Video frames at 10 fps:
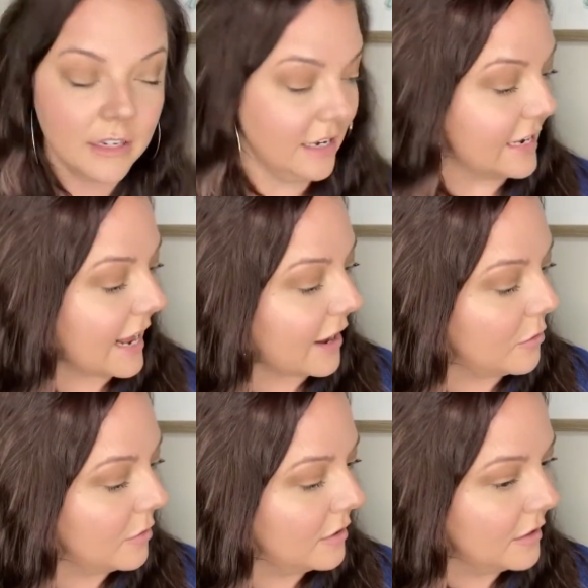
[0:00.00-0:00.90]
Now,
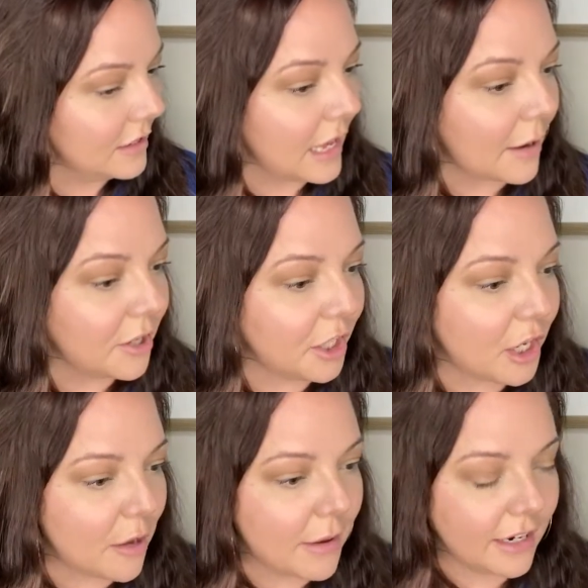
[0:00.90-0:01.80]
I'm gonna
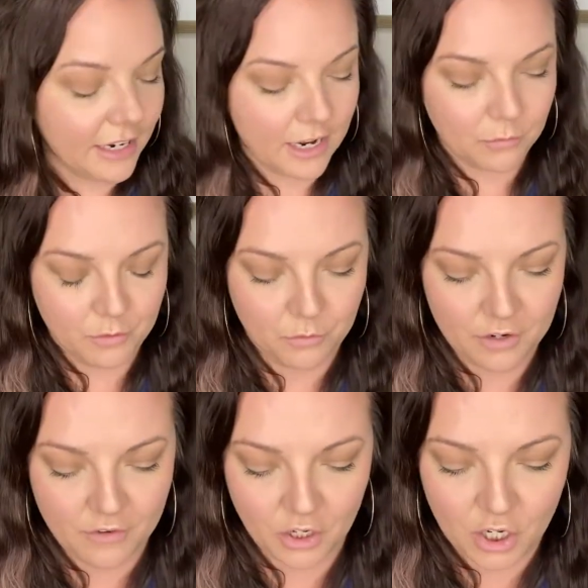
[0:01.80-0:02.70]
go back in with one
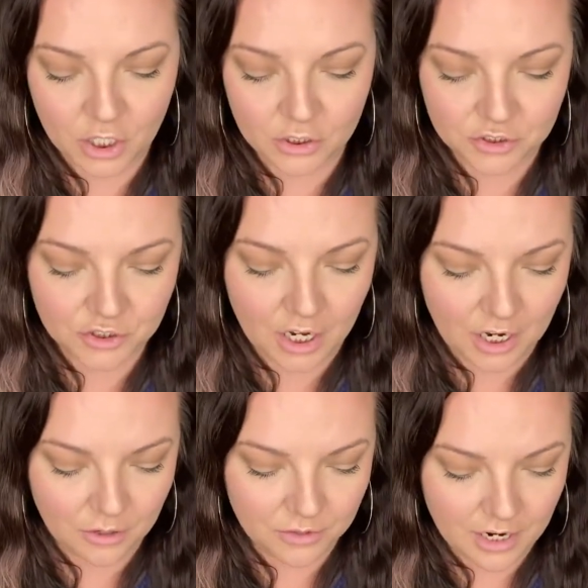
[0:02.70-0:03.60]
of our colors
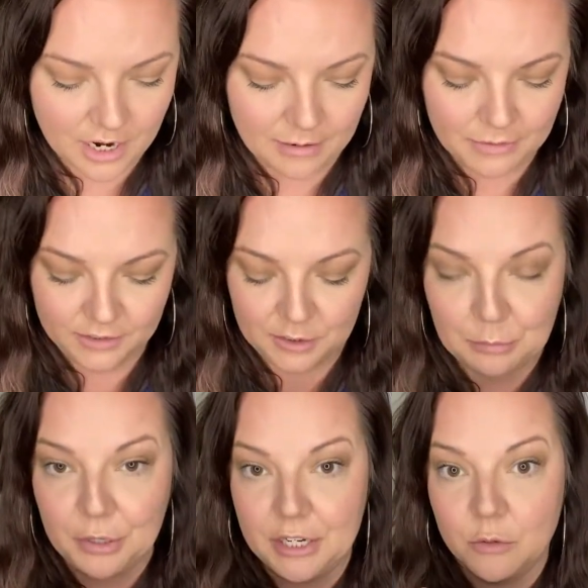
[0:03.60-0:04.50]
called
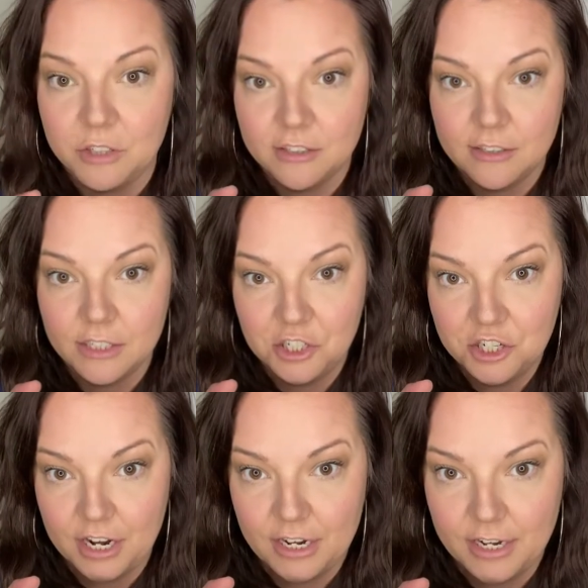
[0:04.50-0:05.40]
Sabrina, which is this
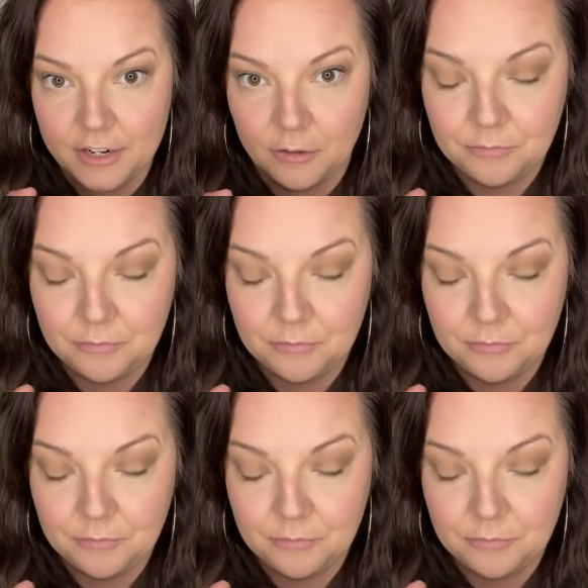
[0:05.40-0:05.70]
shade here.